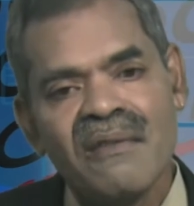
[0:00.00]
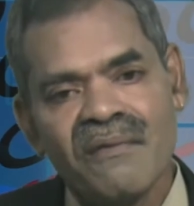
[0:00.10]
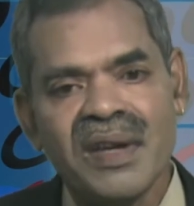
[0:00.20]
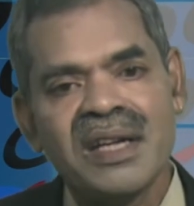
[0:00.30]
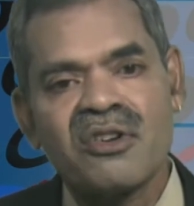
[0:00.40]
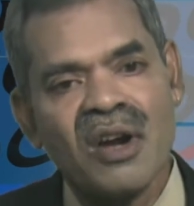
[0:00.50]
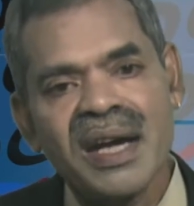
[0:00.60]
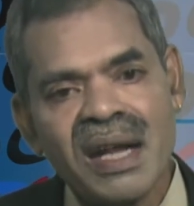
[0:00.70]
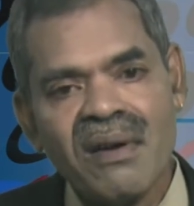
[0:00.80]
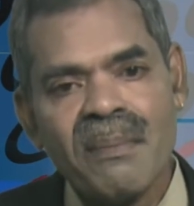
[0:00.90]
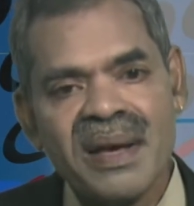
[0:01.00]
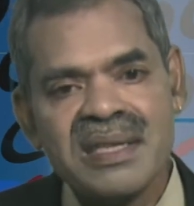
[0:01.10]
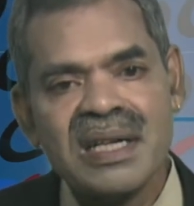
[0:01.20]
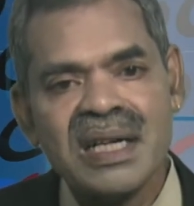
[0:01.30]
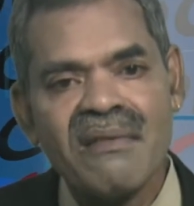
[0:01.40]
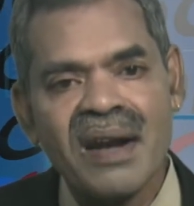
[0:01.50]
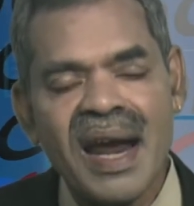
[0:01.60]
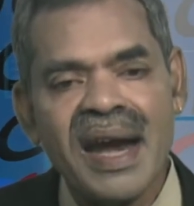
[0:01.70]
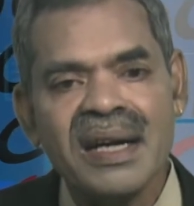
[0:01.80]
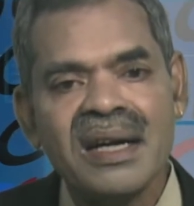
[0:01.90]
we tried our best at our
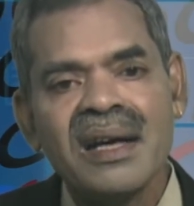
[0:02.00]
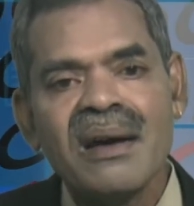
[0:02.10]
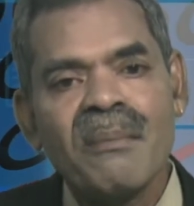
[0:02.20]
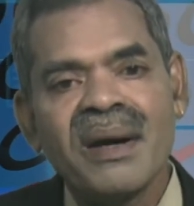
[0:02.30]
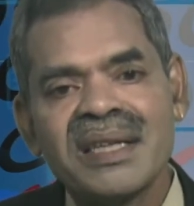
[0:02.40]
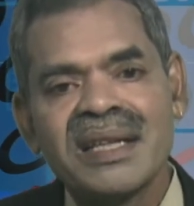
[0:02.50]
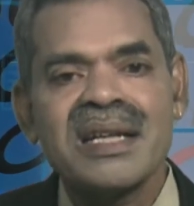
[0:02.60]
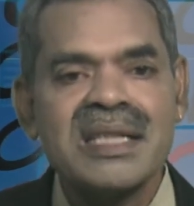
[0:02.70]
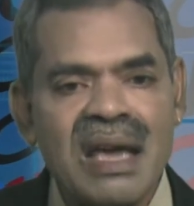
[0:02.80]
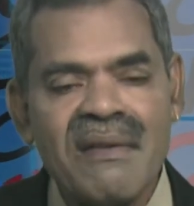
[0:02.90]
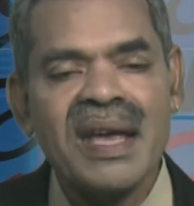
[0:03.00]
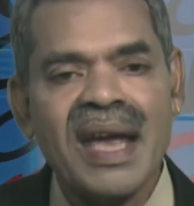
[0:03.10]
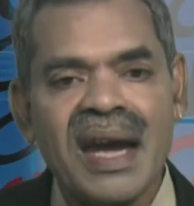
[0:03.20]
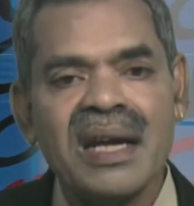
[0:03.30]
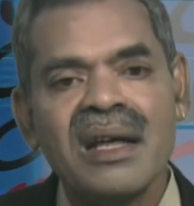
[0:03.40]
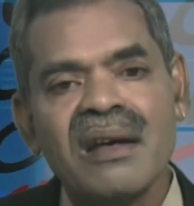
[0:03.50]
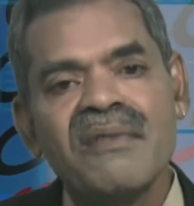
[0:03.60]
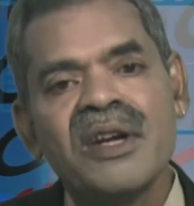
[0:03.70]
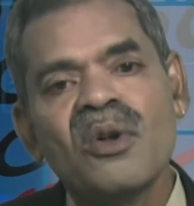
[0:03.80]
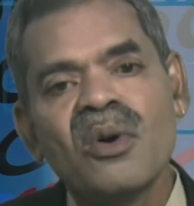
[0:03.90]
end, but the receiving end
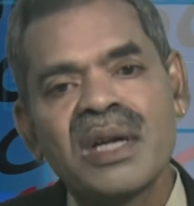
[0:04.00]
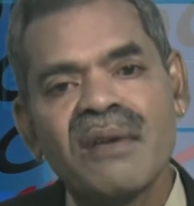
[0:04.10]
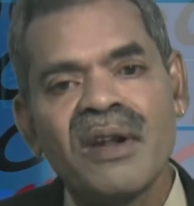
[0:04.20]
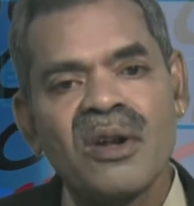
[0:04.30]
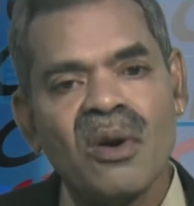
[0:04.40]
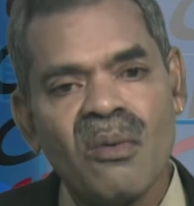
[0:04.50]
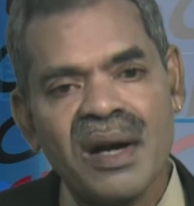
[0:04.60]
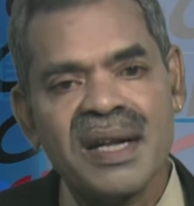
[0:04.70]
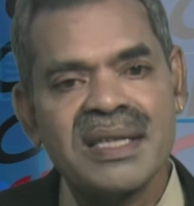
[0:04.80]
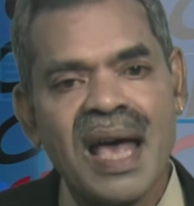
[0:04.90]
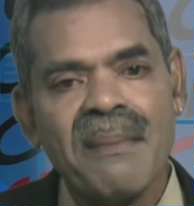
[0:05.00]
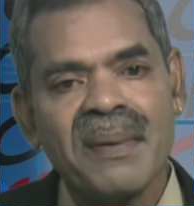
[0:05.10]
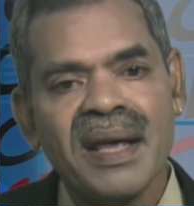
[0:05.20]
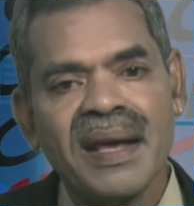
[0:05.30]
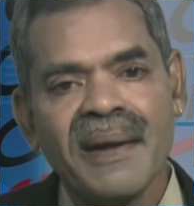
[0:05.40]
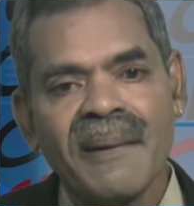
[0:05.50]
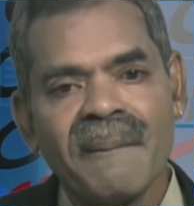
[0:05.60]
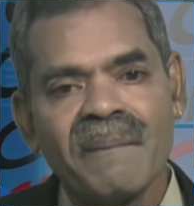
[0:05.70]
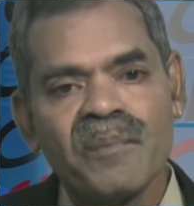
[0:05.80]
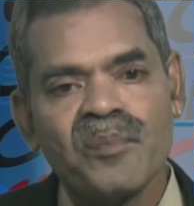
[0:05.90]
we do not even know what is happening.
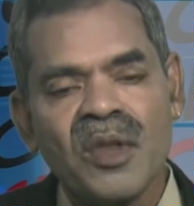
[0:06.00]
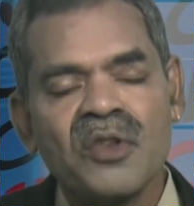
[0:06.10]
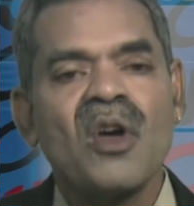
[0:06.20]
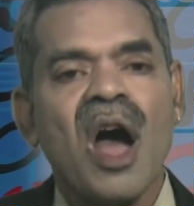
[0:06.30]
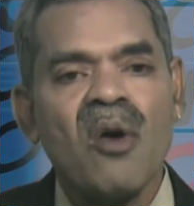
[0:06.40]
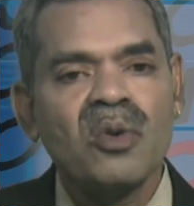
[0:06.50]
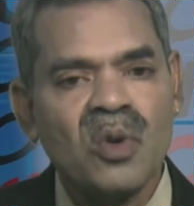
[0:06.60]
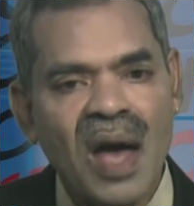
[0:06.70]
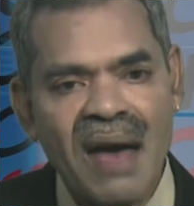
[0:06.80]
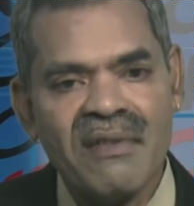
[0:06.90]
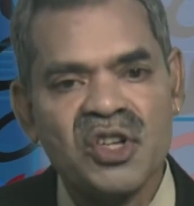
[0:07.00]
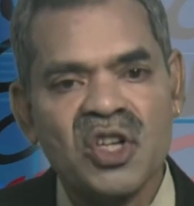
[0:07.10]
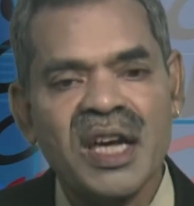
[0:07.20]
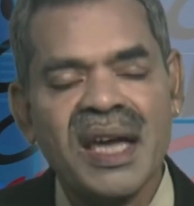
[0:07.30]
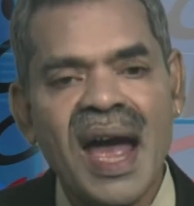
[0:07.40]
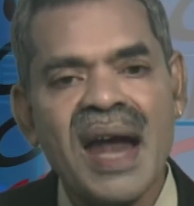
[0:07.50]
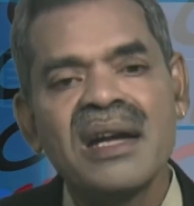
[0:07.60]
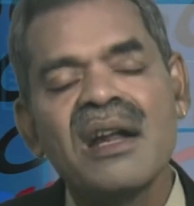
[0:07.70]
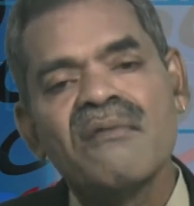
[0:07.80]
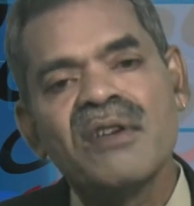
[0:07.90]
So, how to have a shake
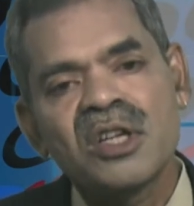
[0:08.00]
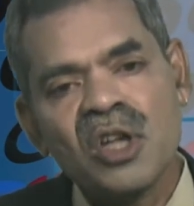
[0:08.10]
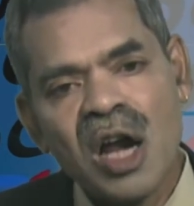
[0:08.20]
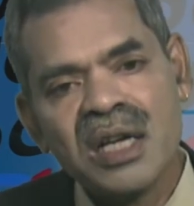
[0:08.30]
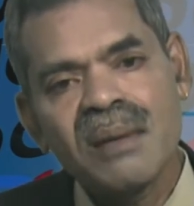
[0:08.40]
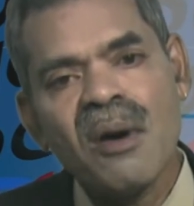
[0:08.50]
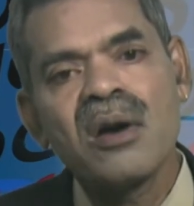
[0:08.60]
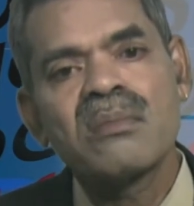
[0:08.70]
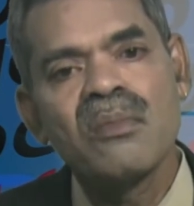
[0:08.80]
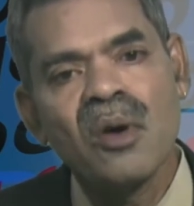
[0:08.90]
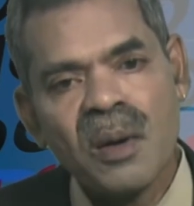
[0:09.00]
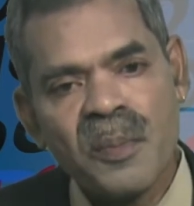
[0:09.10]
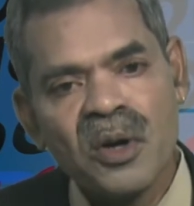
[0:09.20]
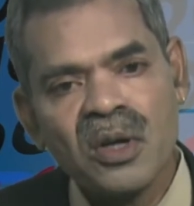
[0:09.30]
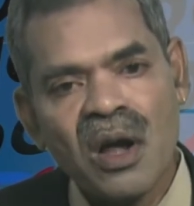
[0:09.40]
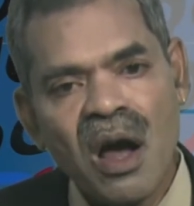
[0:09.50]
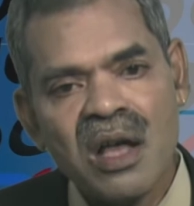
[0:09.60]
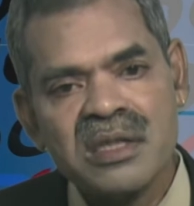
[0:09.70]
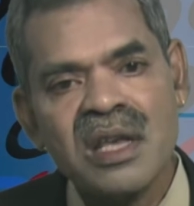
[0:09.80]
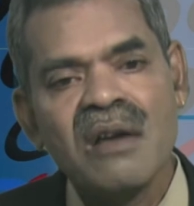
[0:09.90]
hand? We talked about more
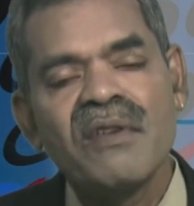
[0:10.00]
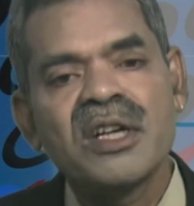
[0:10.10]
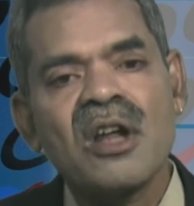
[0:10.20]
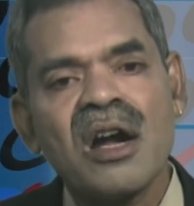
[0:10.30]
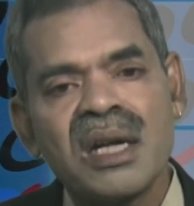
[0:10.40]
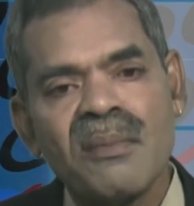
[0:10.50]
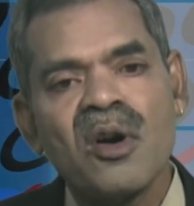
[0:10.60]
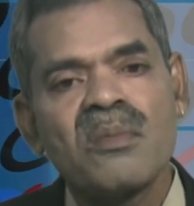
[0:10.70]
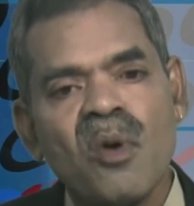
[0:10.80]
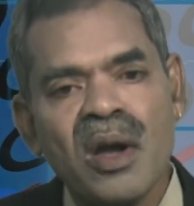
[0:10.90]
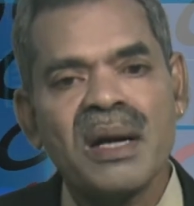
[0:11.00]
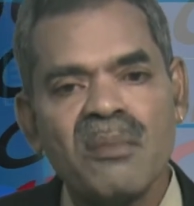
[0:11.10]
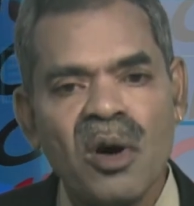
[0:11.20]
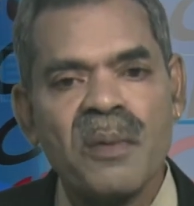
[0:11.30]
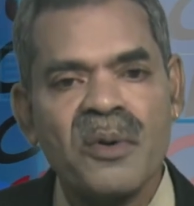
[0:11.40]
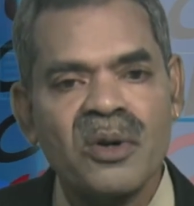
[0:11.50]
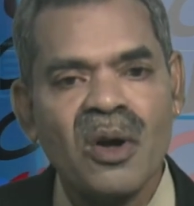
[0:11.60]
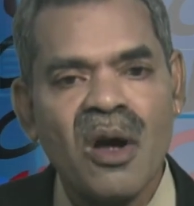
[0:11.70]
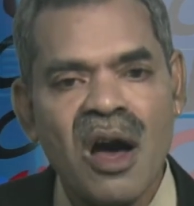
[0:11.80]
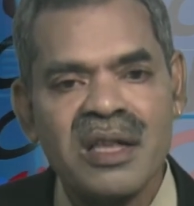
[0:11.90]
protocols, we talked about more and more
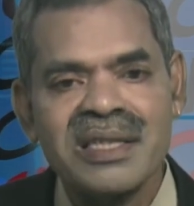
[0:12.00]
protocols.